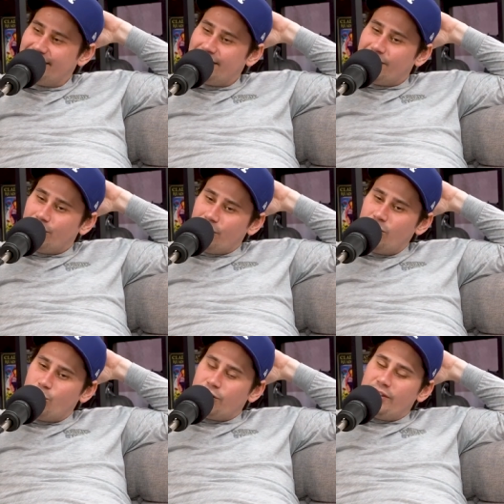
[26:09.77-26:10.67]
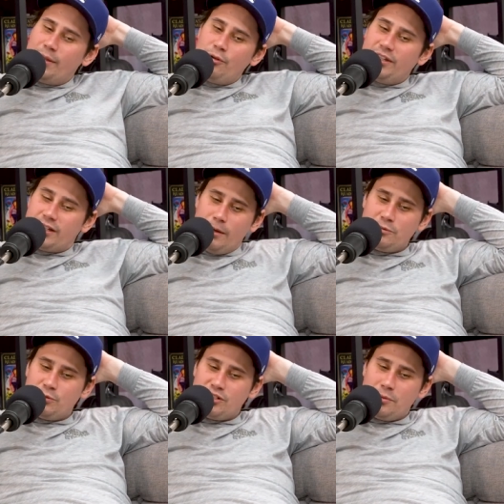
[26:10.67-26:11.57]
yeah, well, well, your name only
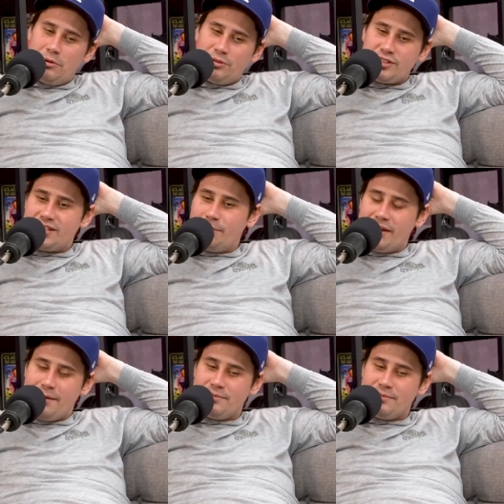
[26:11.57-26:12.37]
comes when someone with the same name